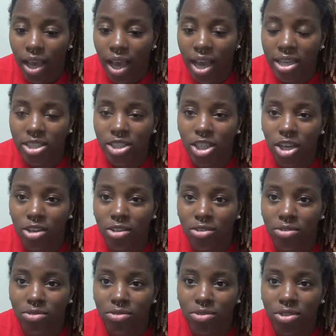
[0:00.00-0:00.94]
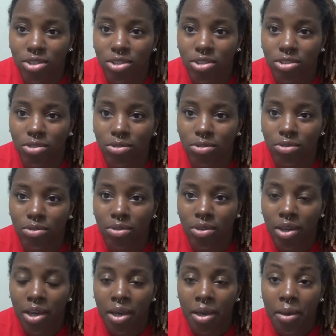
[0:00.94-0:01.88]
I chose to
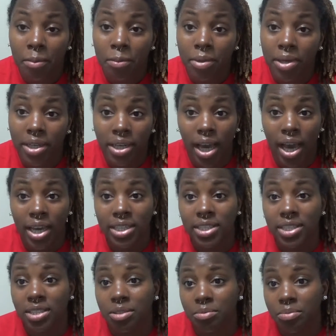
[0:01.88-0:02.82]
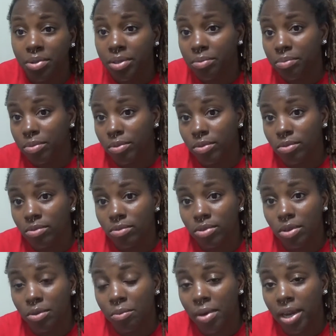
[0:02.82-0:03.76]
be nice to people
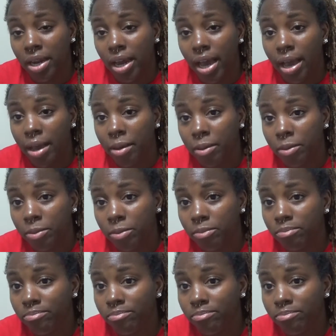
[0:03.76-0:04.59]
no matter how